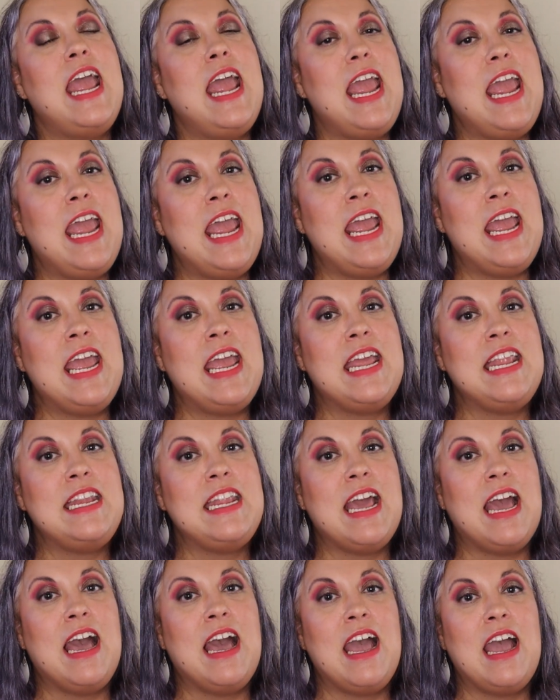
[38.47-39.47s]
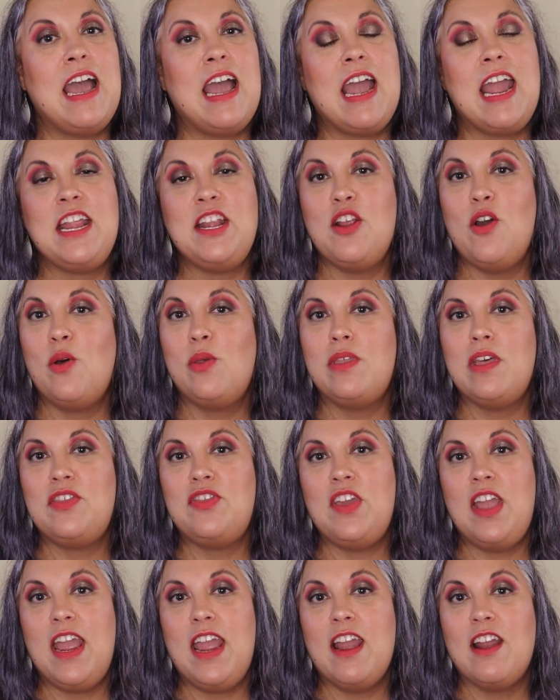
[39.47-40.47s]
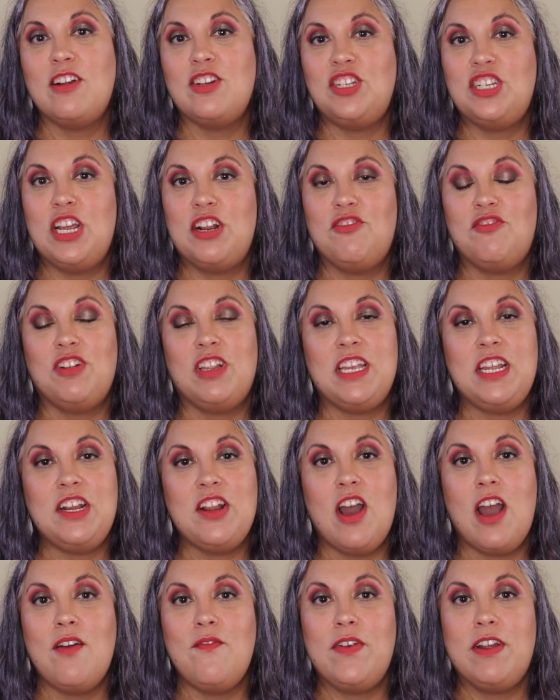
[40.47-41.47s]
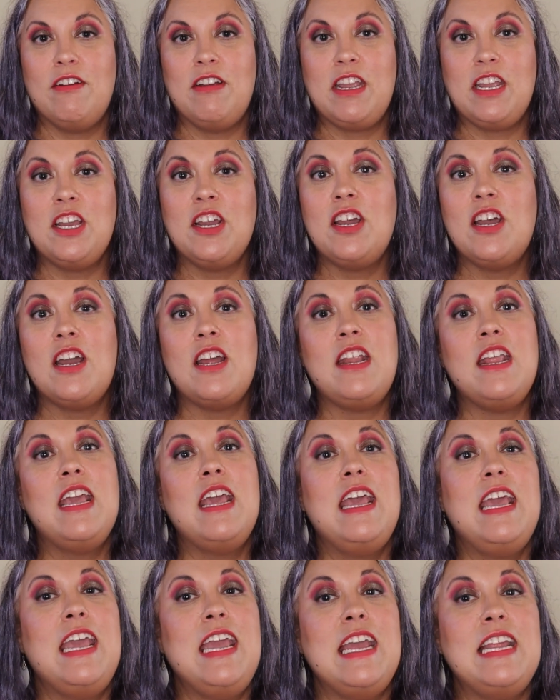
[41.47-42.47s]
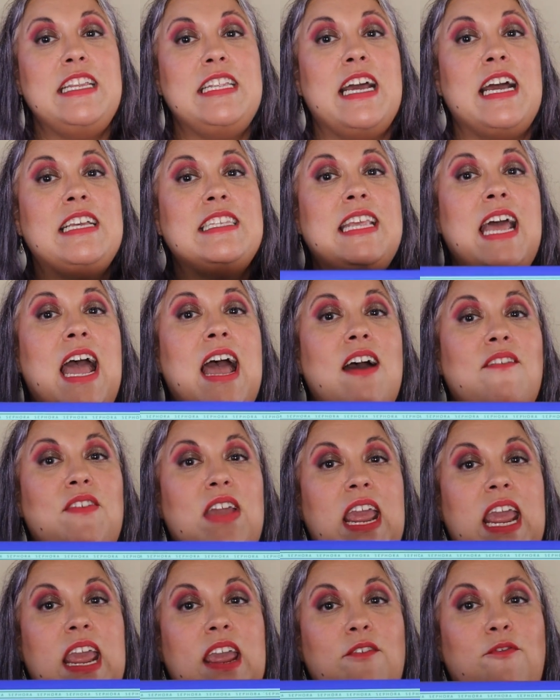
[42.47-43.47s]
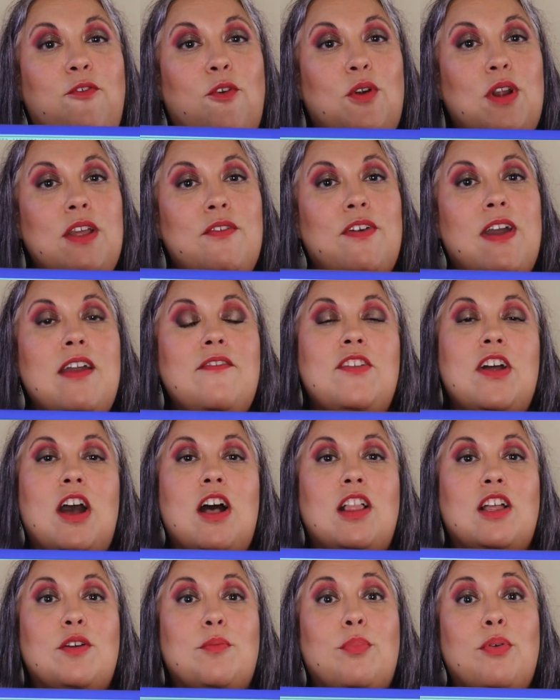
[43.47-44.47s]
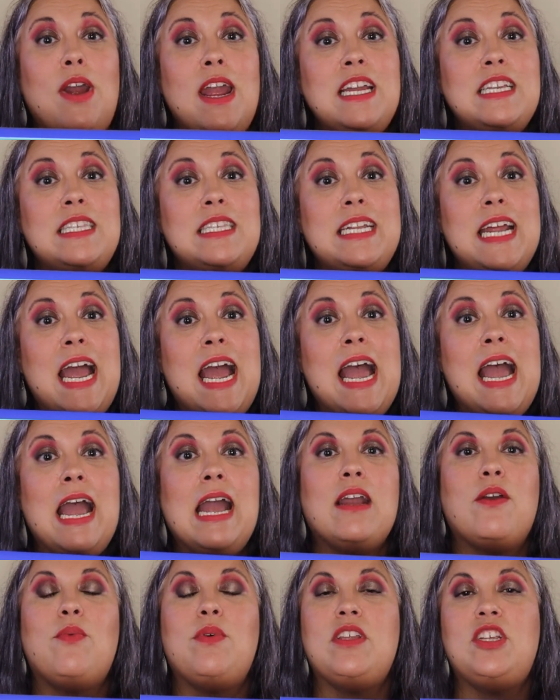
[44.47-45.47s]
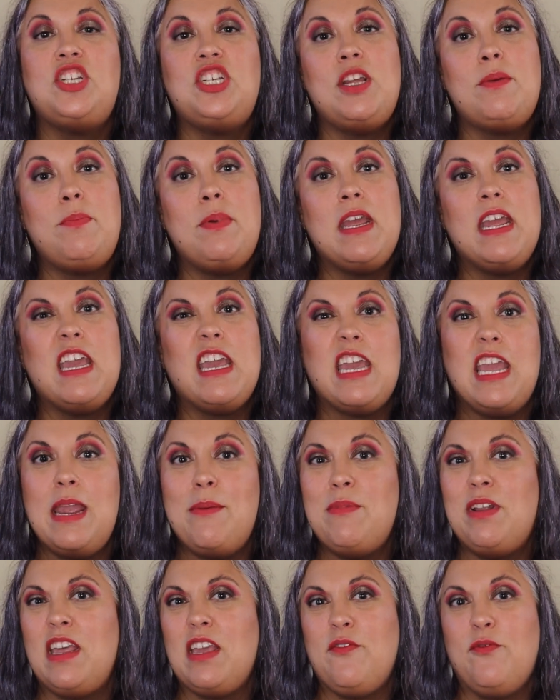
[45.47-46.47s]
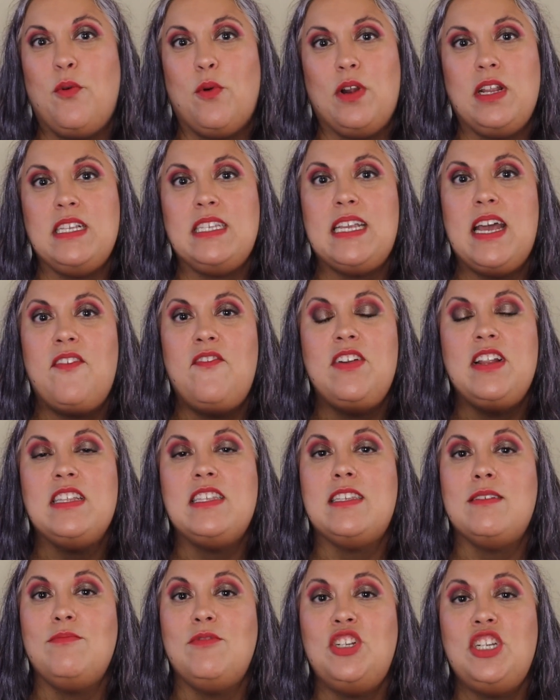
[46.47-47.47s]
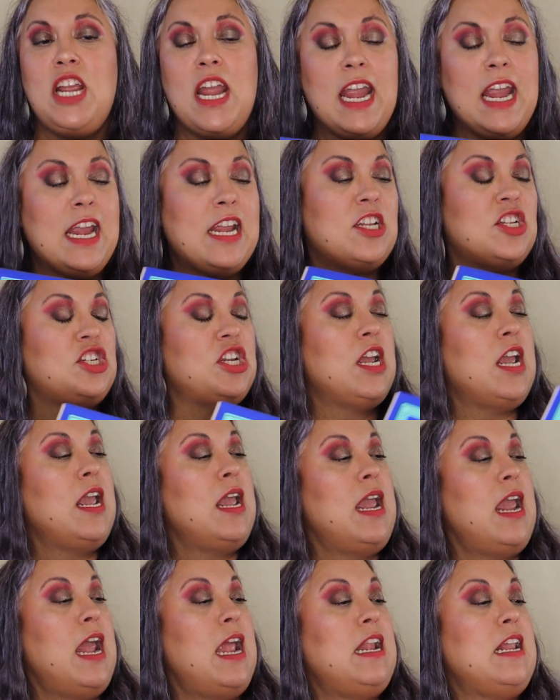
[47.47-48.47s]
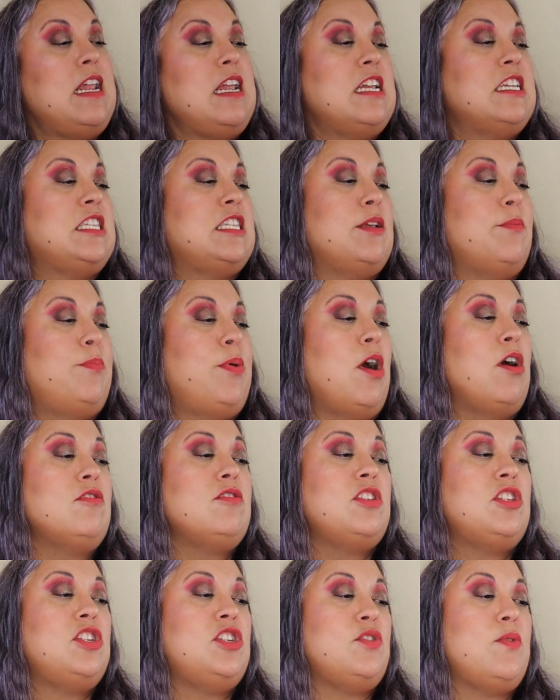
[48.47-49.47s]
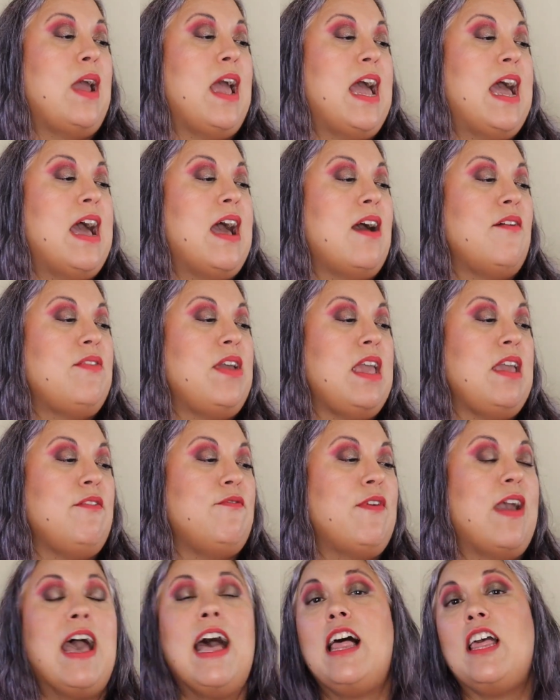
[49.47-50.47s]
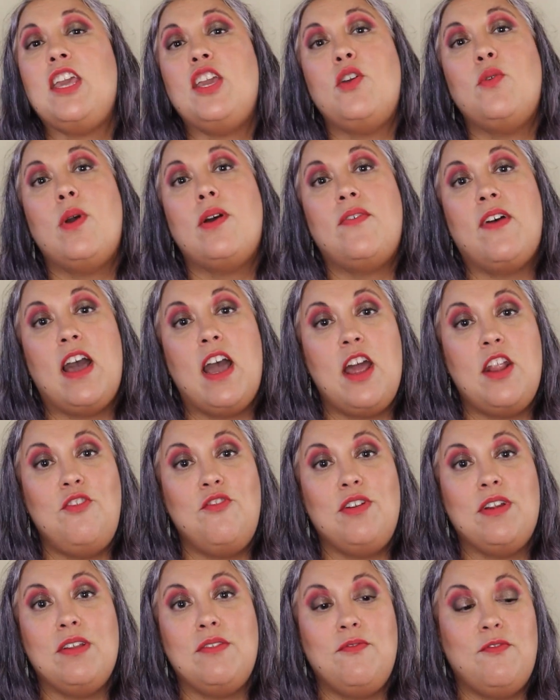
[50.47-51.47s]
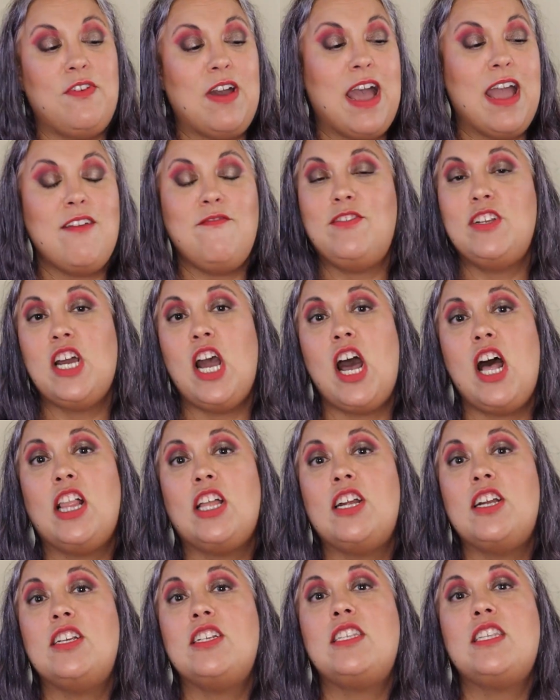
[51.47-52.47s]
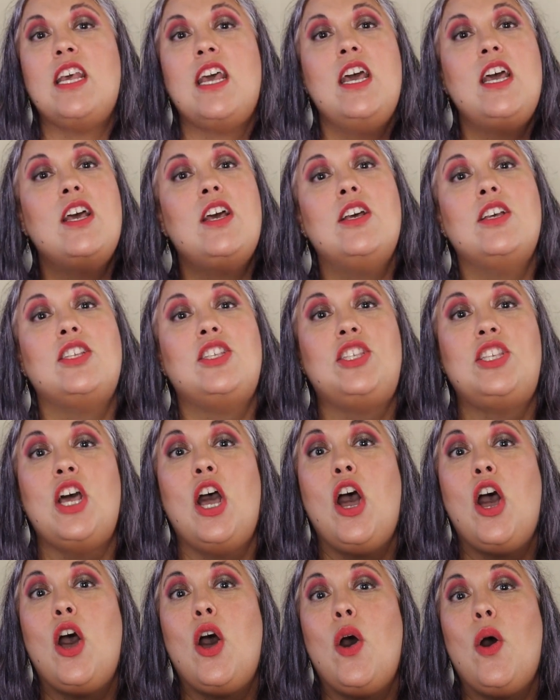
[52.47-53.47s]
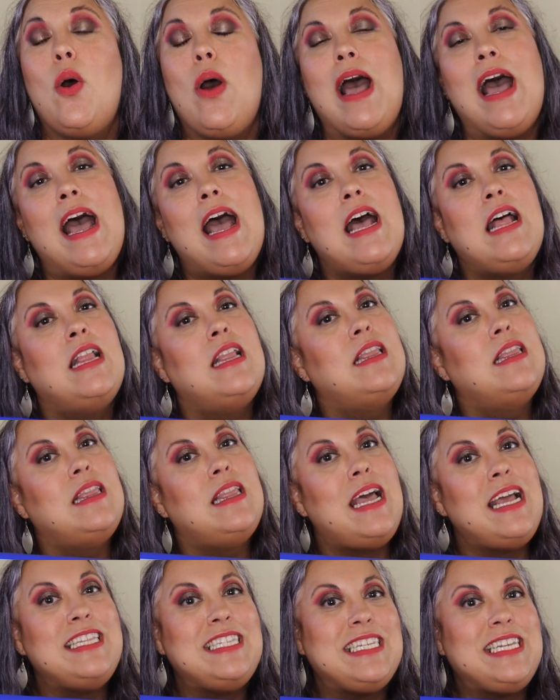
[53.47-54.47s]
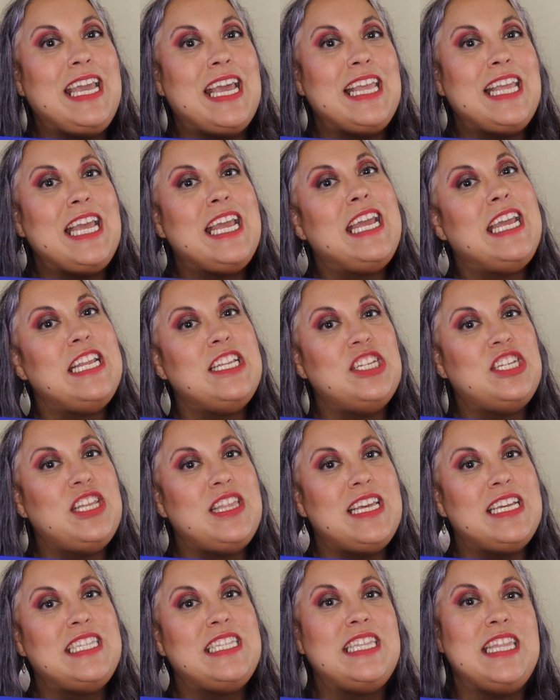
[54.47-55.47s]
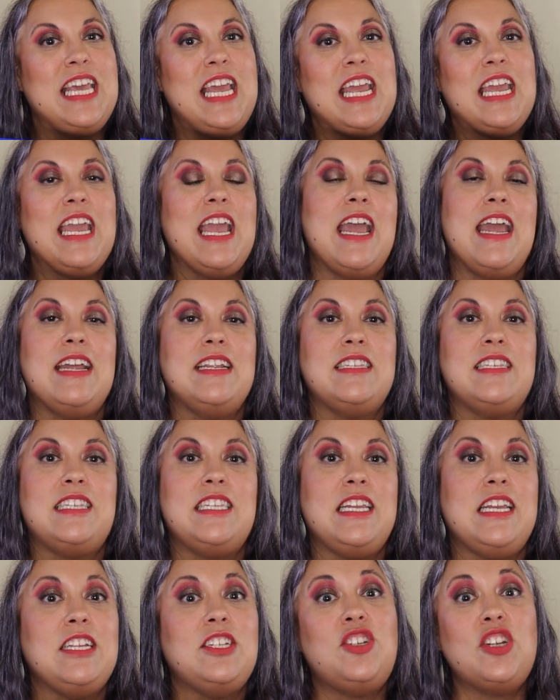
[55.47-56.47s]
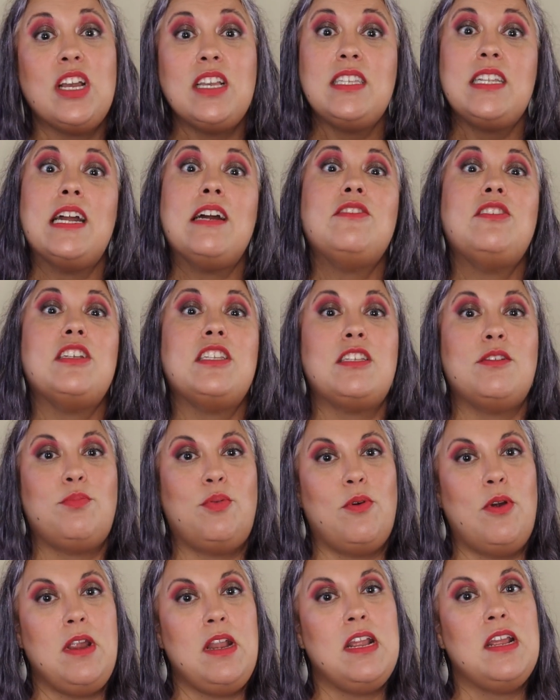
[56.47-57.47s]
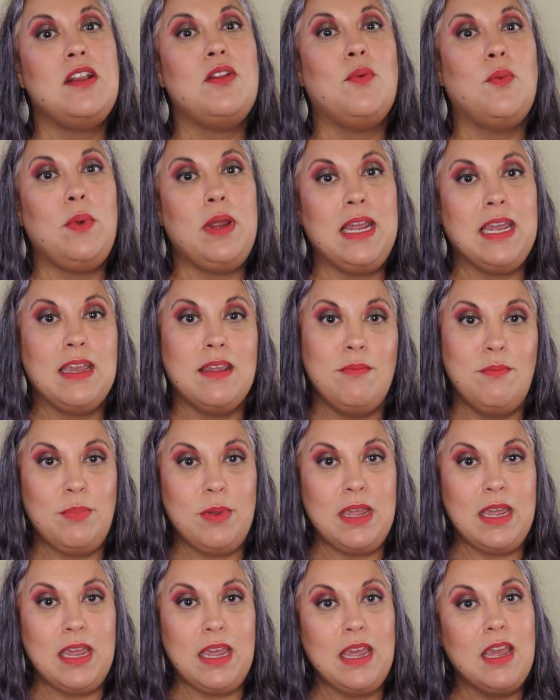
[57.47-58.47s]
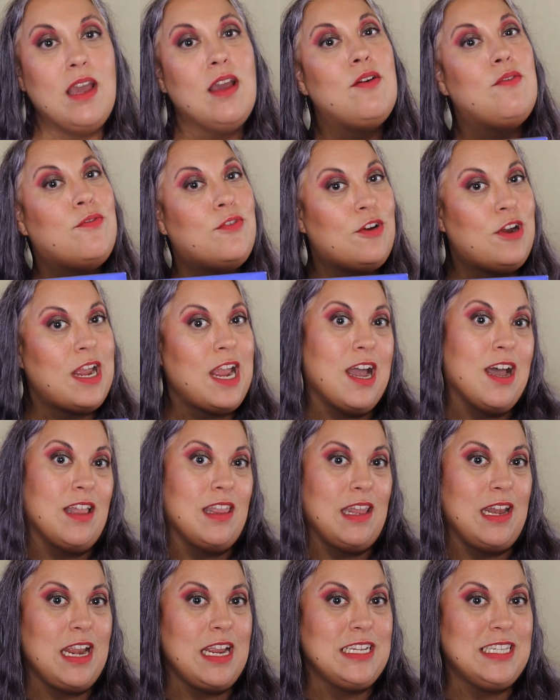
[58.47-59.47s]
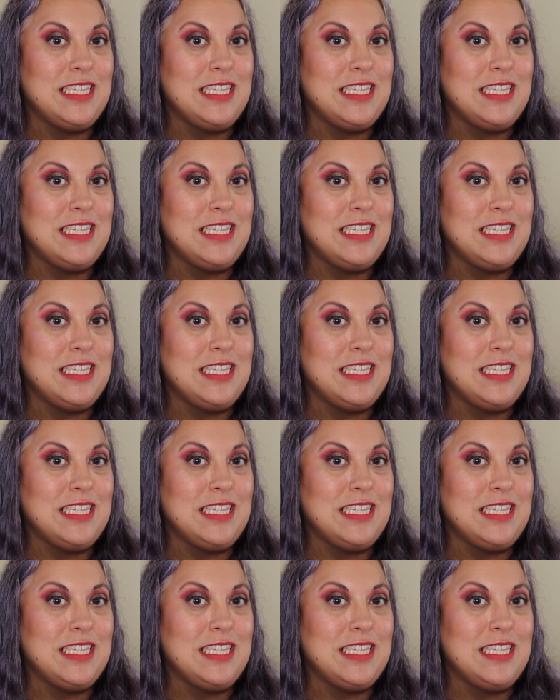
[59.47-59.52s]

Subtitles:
and I know that they are generally not very good. It does have a $45 price tag. With shipping, it came to like $47 and some change, and it is supposed to have a value of $105. So let's get into this thing and see just how disappointed we can be for a holiday